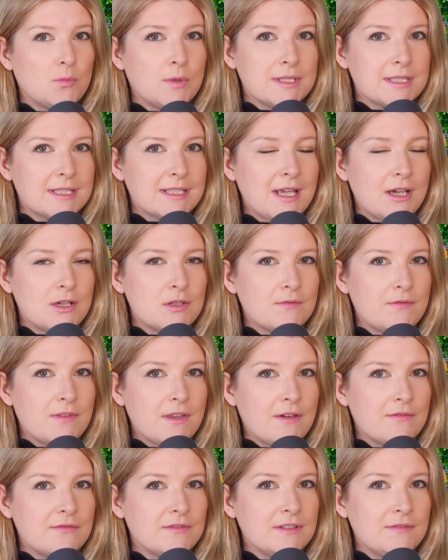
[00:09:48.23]
one side of
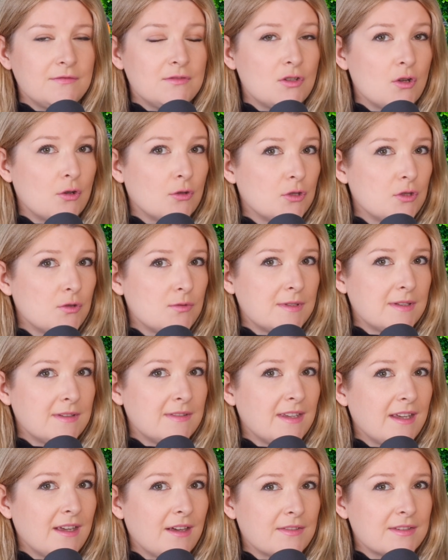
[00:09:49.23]
the oven if you're not using
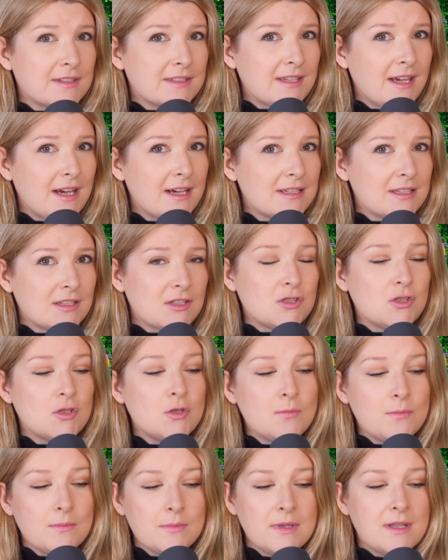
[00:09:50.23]
the other side.
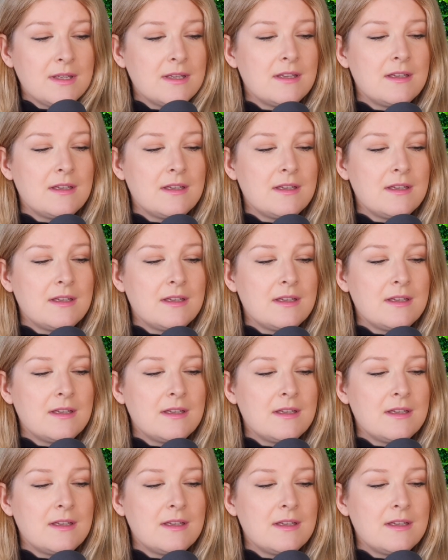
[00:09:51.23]
Assume